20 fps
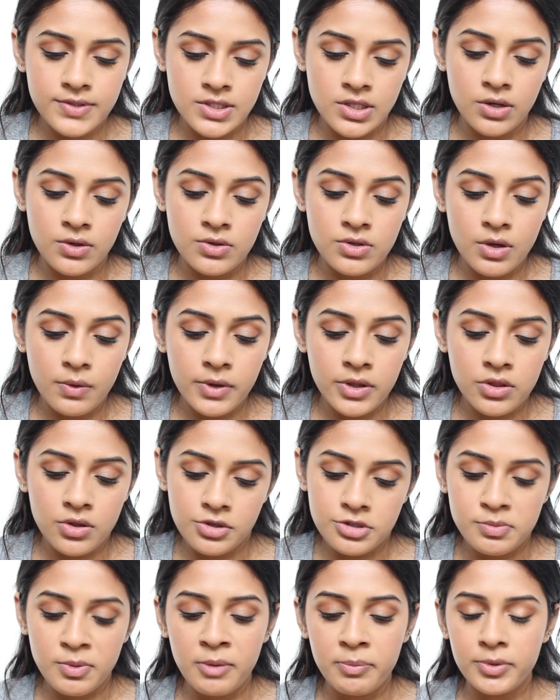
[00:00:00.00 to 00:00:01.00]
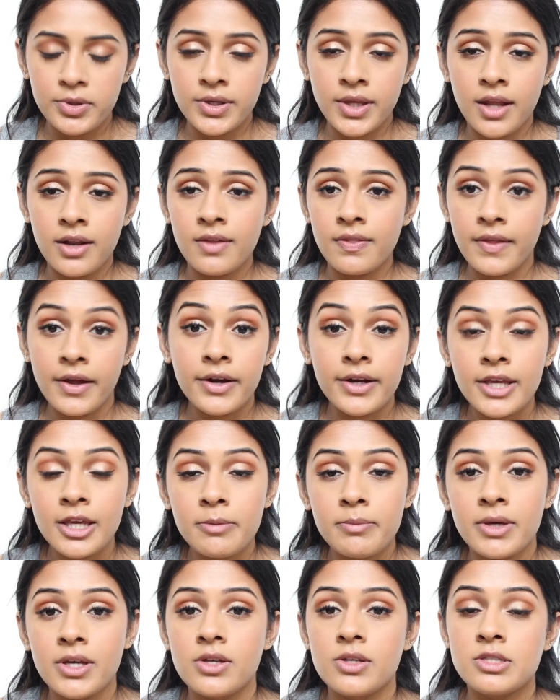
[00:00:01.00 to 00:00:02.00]
So knowing those people, getting their
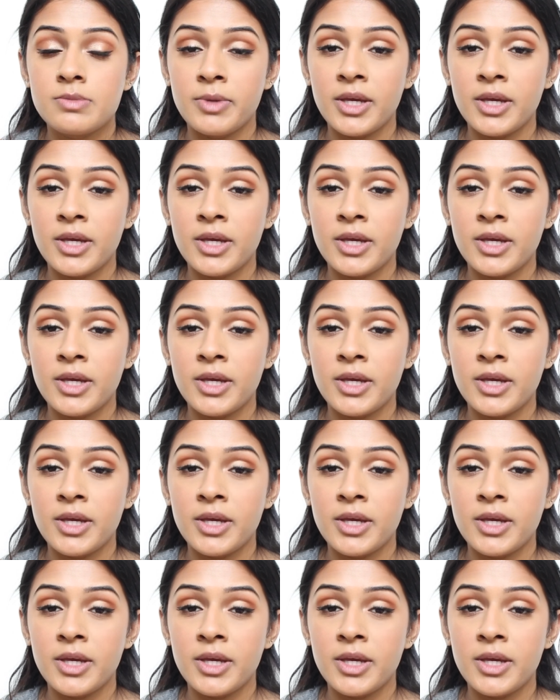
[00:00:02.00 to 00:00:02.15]
emails,